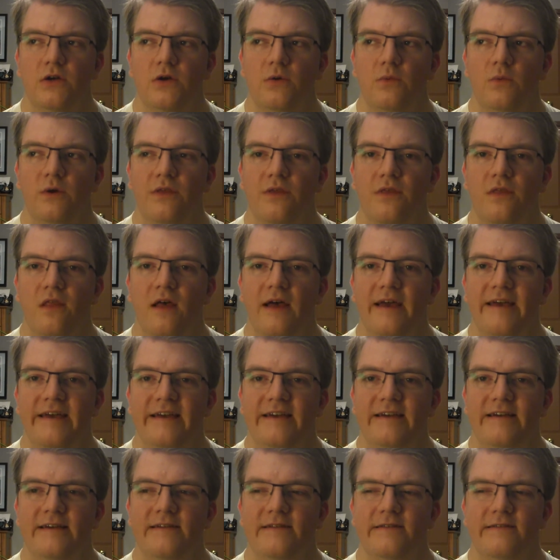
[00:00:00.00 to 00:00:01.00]
with,
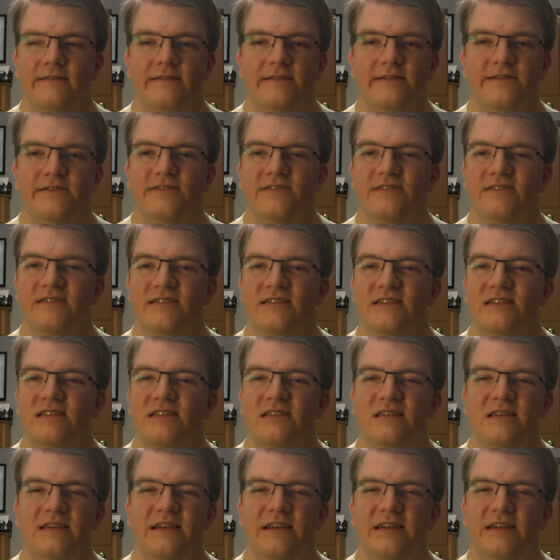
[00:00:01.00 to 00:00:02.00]
like, there's this
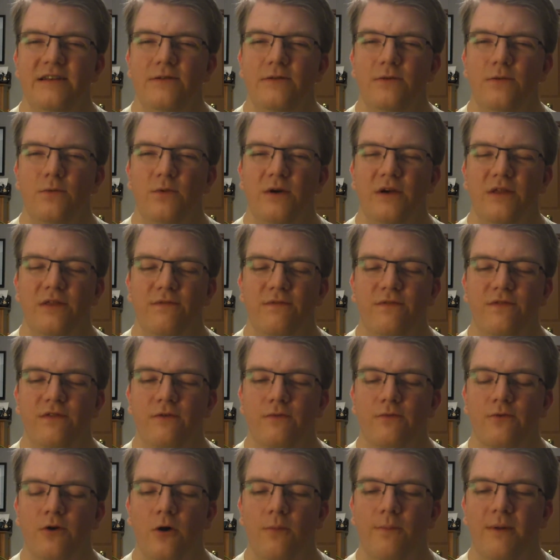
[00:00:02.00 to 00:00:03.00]
scene with the
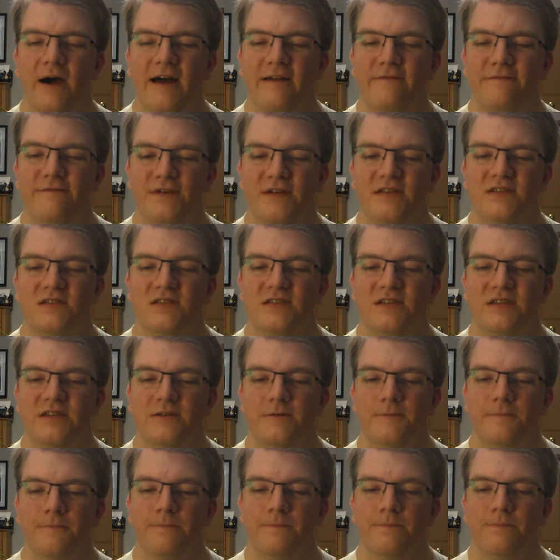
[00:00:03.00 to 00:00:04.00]
robot Vincent